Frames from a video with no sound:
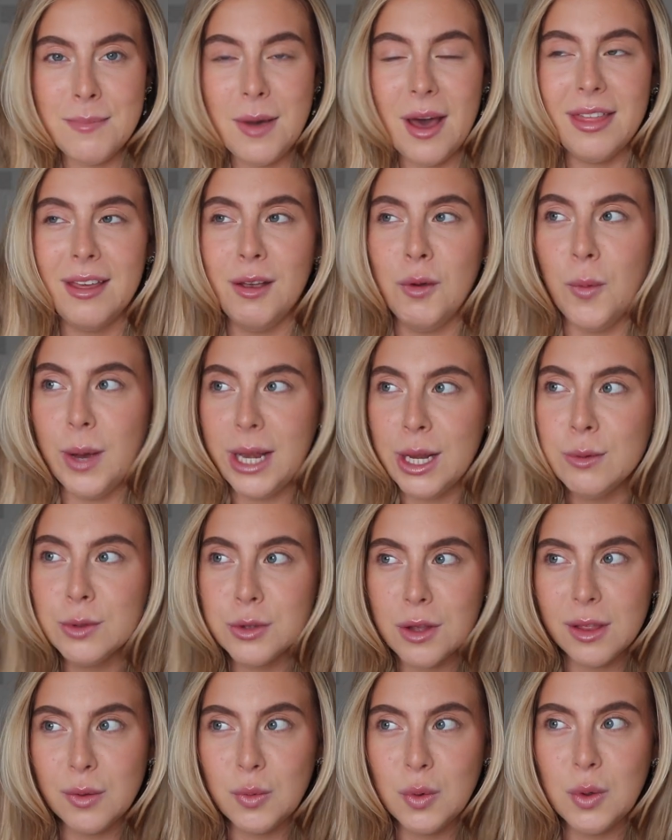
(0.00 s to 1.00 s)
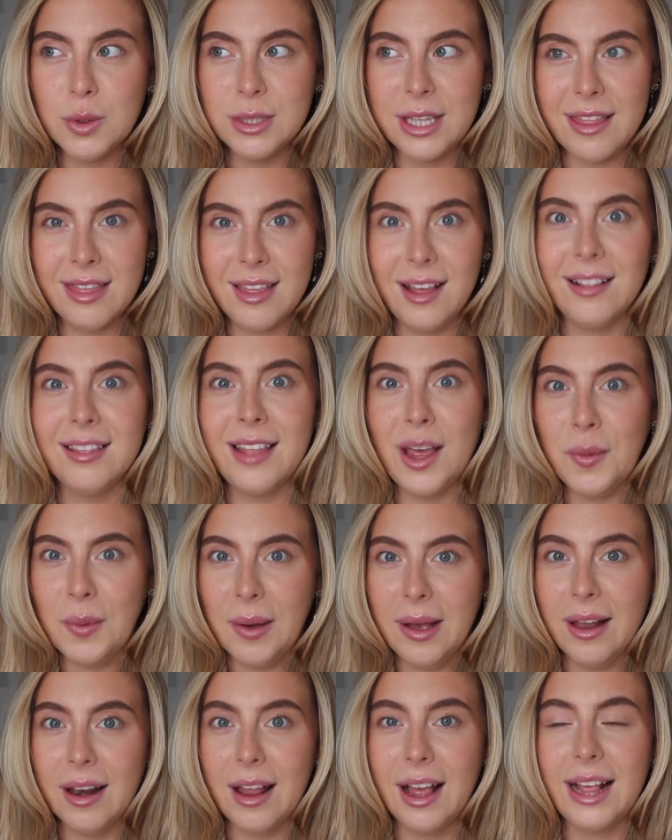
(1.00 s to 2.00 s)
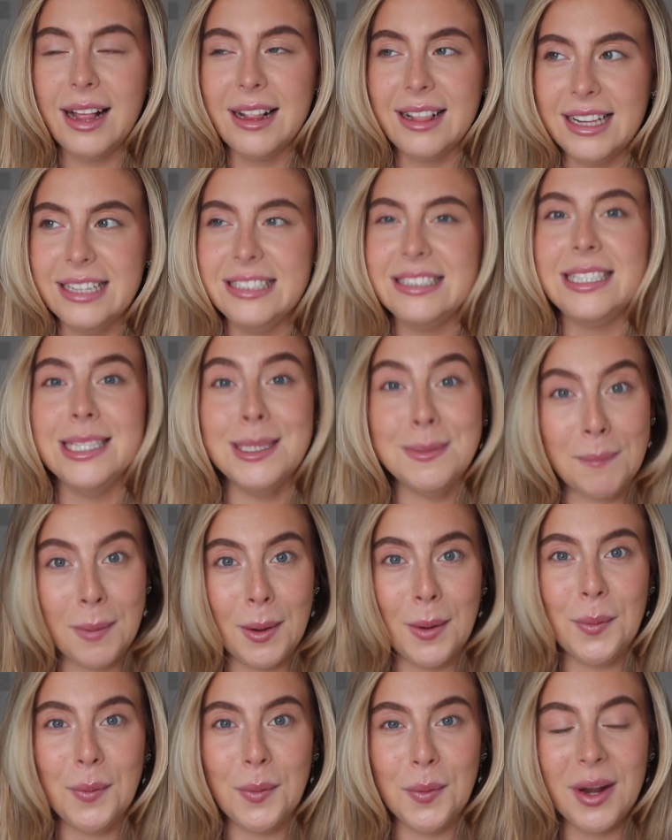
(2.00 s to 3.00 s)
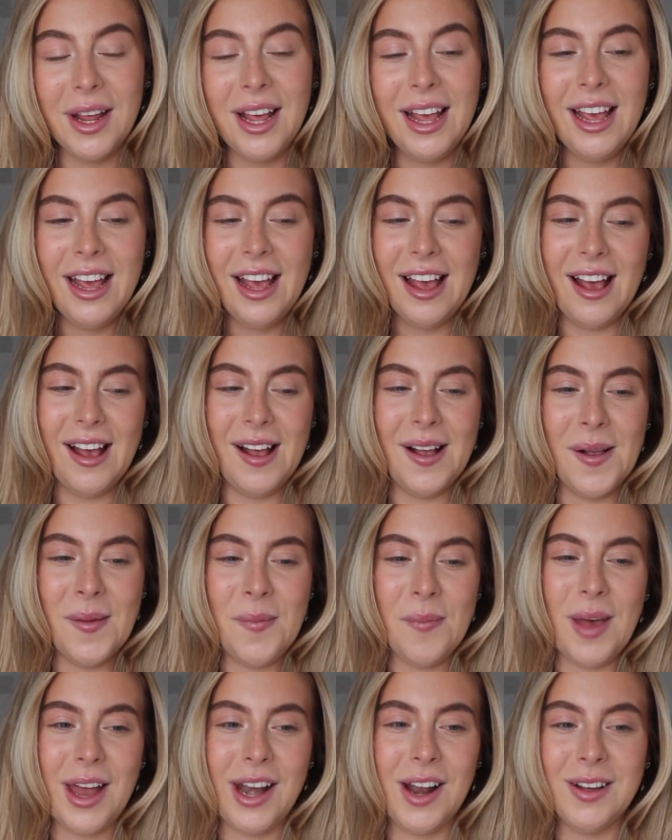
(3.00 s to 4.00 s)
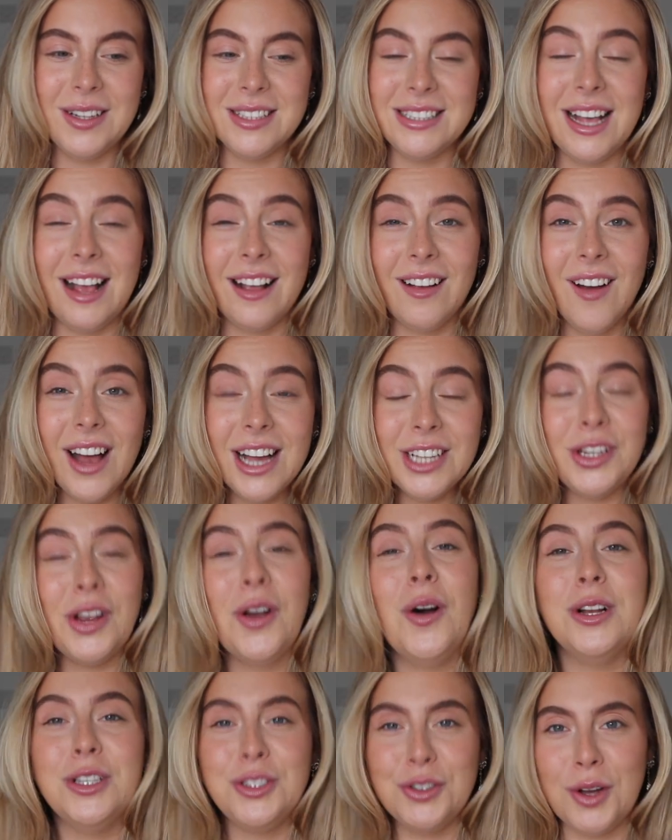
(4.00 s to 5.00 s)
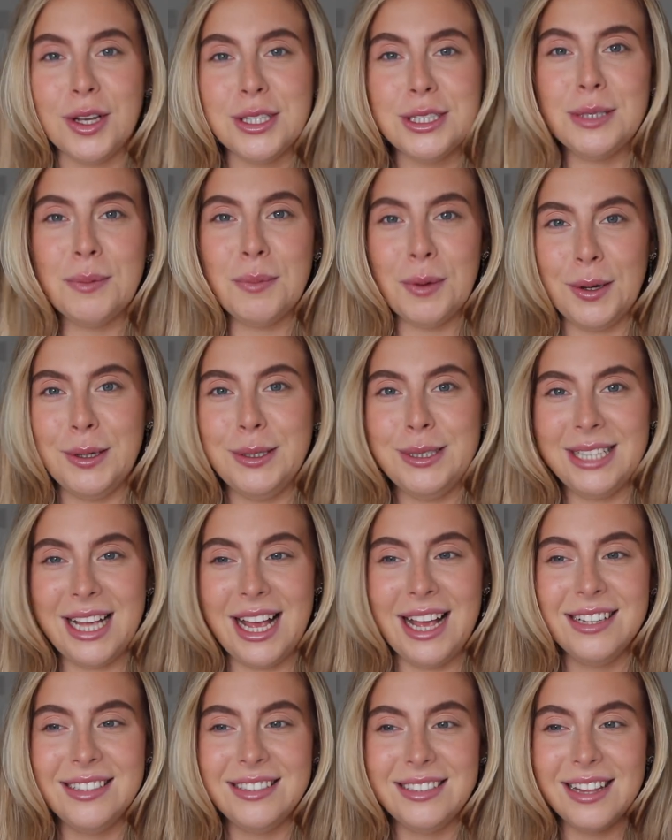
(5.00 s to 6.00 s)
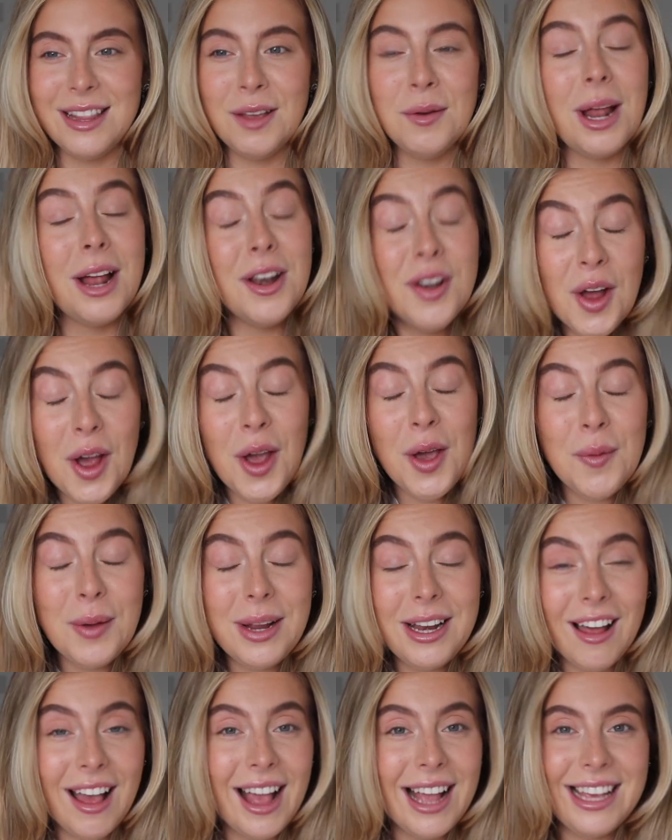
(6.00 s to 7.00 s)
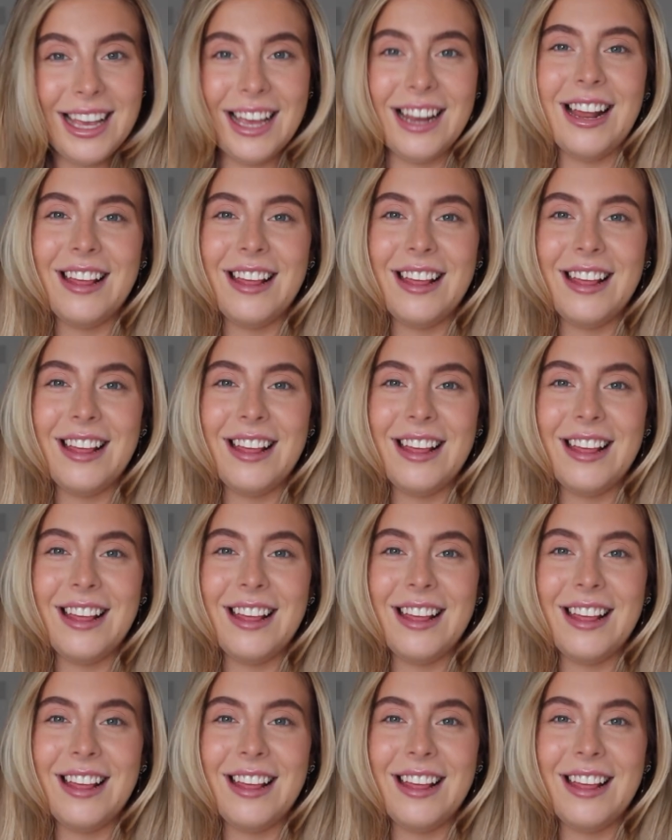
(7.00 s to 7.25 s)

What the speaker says: But I think when it was on the walls, I think they were like, this is bold. And I was like, guys, you've got to trust the process. And they were like, no, we like it.